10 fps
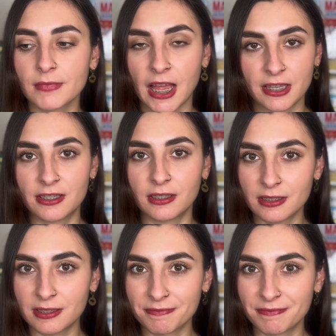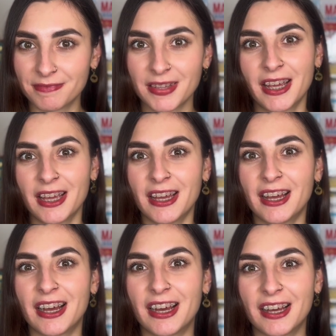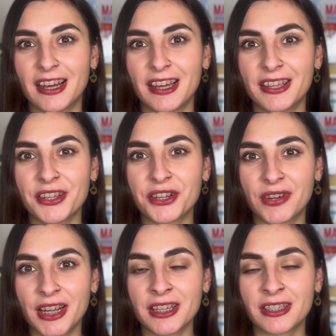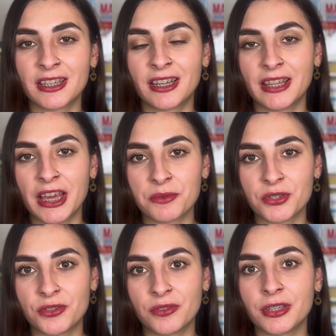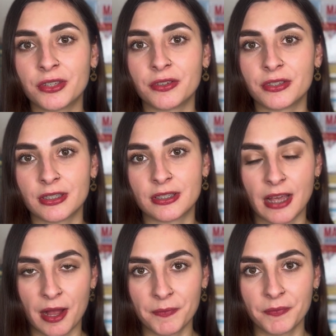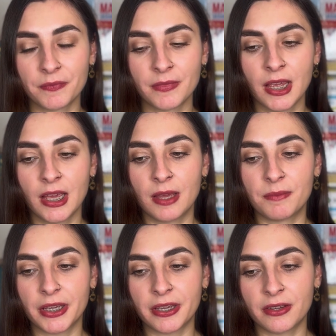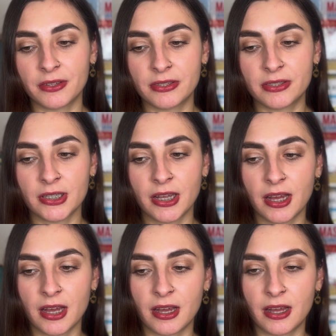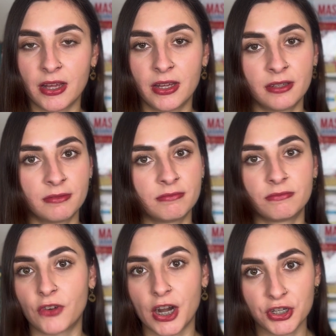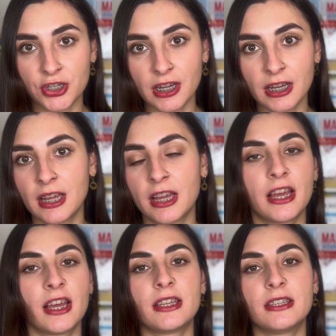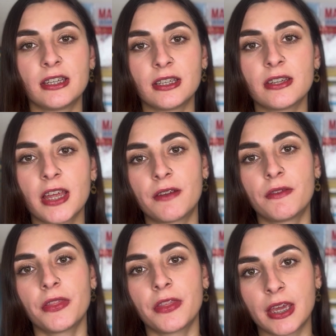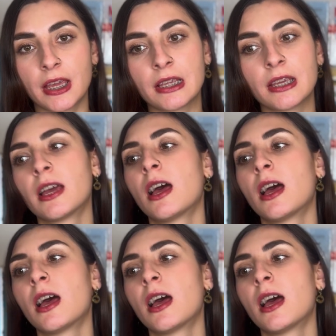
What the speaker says: cancelled in the Ukrainian language during the USSR because Russia did everything